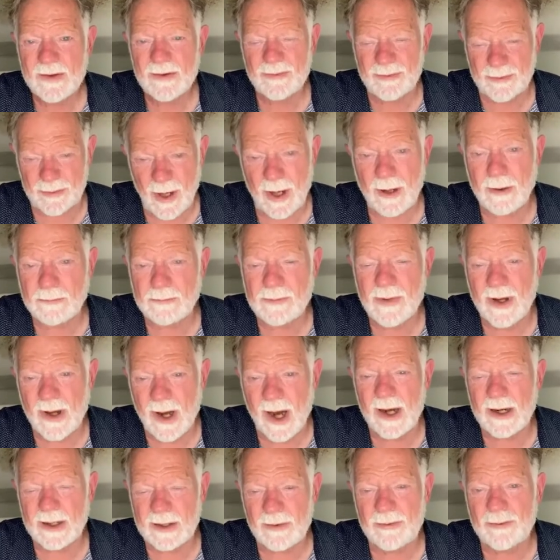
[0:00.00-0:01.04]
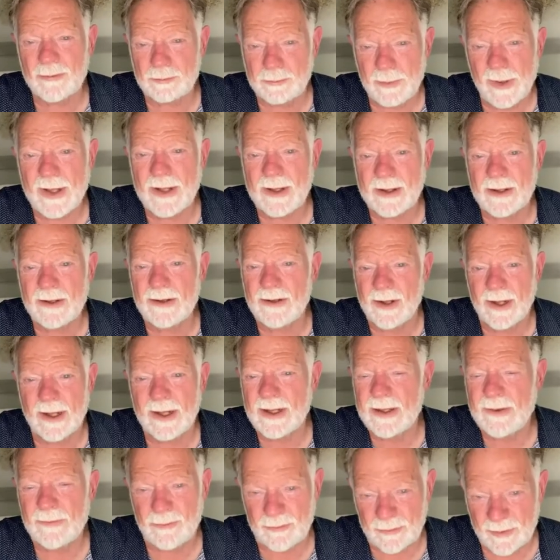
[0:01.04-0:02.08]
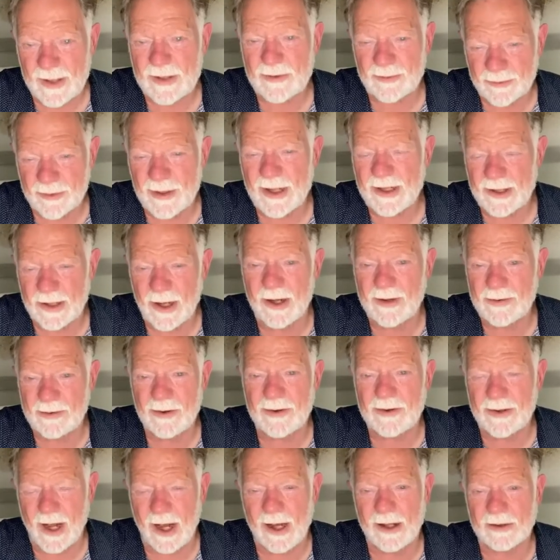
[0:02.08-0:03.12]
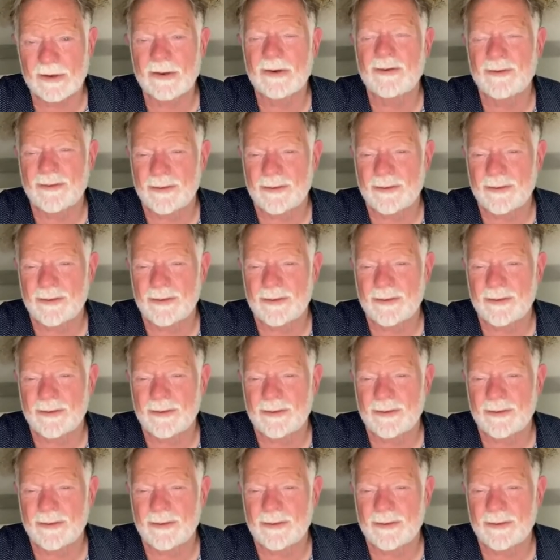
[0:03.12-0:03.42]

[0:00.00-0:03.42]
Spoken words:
Some God is speaking to give $1,600.